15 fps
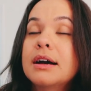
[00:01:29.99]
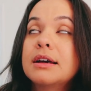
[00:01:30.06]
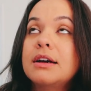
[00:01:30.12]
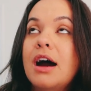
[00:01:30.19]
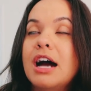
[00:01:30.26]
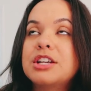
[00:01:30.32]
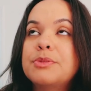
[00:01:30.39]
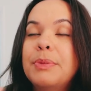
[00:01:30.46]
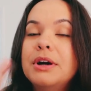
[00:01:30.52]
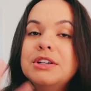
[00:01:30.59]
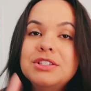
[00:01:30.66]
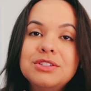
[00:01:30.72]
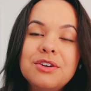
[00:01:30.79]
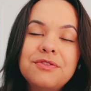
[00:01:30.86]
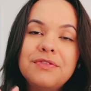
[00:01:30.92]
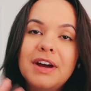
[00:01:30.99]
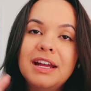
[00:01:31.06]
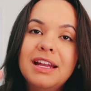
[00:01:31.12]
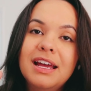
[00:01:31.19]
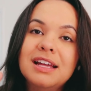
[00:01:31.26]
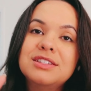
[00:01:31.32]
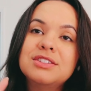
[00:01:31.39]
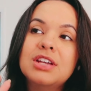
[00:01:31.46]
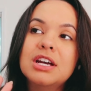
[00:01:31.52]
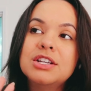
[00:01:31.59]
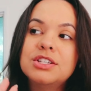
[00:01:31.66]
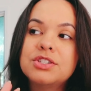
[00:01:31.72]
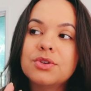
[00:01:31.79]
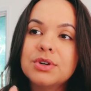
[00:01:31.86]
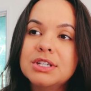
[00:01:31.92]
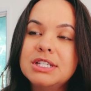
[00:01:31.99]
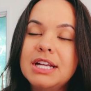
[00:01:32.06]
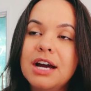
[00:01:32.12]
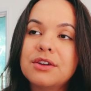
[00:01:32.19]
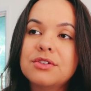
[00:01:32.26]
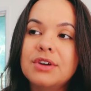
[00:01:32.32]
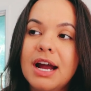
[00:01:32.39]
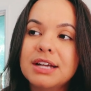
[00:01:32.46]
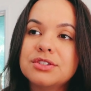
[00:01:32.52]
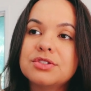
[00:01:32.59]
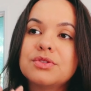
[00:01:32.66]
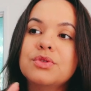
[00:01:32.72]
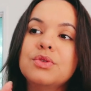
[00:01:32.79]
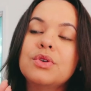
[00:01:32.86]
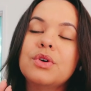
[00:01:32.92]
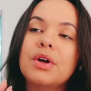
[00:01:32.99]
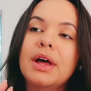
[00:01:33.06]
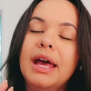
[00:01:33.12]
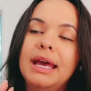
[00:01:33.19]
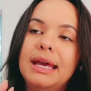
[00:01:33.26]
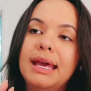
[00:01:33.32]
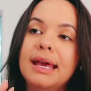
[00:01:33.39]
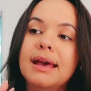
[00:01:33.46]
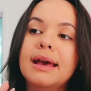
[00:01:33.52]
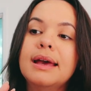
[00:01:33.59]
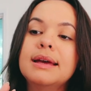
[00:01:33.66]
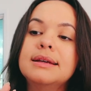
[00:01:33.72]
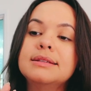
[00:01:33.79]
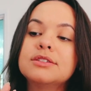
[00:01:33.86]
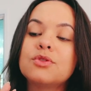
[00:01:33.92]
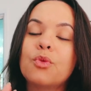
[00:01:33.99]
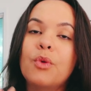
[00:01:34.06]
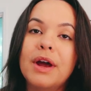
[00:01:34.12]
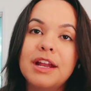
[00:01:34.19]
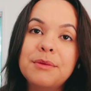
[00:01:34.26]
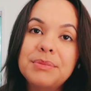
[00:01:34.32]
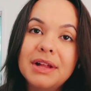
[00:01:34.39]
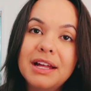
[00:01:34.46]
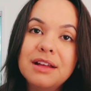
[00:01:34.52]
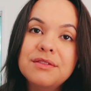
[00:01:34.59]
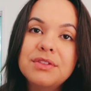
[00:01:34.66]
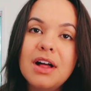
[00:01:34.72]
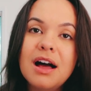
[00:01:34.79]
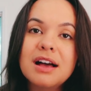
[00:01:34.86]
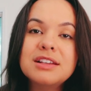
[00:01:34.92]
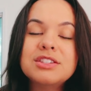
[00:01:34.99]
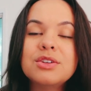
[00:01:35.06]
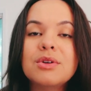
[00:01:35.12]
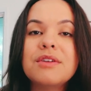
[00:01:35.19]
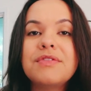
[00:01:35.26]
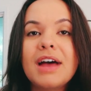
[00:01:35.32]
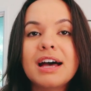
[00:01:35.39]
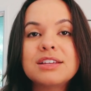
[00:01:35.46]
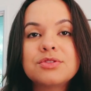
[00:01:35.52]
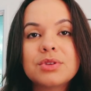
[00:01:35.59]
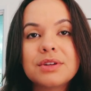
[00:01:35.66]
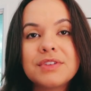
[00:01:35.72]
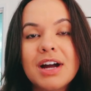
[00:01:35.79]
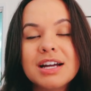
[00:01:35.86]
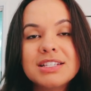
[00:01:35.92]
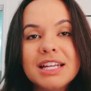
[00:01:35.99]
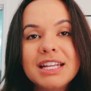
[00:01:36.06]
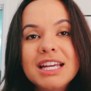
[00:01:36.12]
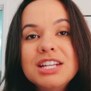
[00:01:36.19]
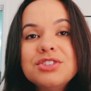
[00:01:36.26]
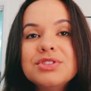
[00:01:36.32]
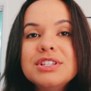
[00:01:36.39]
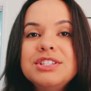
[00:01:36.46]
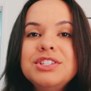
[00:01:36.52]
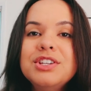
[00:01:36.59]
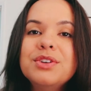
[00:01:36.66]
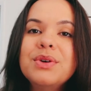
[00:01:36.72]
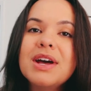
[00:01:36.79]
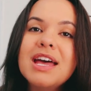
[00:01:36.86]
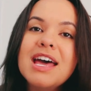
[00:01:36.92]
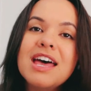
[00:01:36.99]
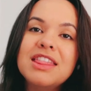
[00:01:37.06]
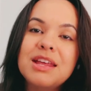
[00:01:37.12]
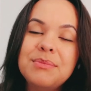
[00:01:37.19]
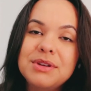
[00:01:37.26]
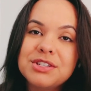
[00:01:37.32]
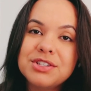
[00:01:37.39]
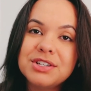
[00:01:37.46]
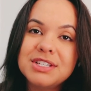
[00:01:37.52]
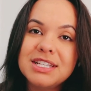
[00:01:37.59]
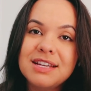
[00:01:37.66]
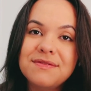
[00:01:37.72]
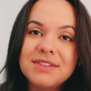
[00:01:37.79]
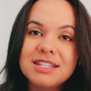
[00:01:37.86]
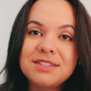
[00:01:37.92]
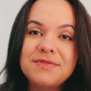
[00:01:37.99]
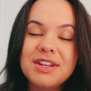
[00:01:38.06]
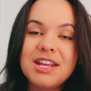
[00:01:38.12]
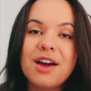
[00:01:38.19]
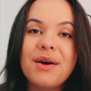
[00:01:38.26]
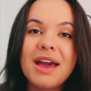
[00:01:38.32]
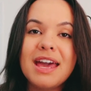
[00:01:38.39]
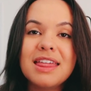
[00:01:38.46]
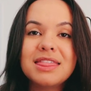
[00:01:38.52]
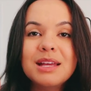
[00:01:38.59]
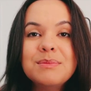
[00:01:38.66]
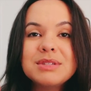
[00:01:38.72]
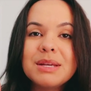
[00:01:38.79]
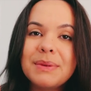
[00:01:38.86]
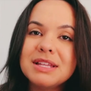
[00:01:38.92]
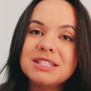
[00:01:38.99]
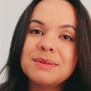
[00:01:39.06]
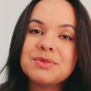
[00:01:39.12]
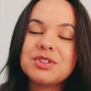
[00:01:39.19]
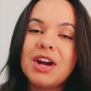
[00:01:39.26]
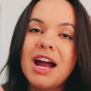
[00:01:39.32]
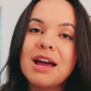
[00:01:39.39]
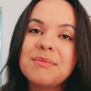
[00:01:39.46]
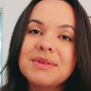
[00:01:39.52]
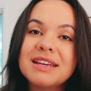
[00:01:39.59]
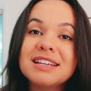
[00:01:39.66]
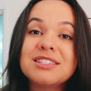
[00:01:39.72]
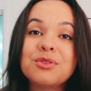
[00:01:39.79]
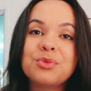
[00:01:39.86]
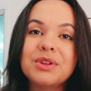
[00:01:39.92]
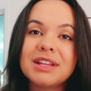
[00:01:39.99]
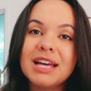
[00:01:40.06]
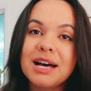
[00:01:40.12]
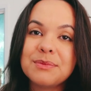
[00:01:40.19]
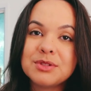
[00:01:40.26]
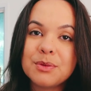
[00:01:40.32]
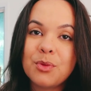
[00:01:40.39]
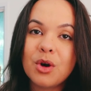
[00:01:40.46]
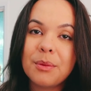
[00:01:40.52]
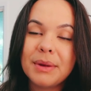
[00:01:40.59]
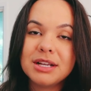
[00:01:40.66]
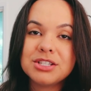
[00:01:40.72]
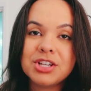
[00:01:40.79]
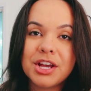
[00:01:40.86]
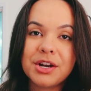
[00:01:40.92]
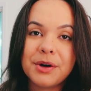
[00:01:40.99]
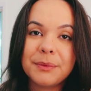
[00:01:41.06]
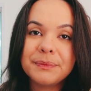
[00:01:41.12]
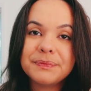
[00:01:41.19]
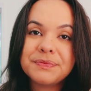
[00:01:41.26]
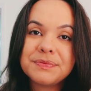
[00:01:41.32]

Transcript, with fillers: gosh, personal finance, Georgetown grad school, and wedding planning vlogs. So if that sort of content interests you, then be sure to give this video a thumbs up and subscribe because it really helps support my channel.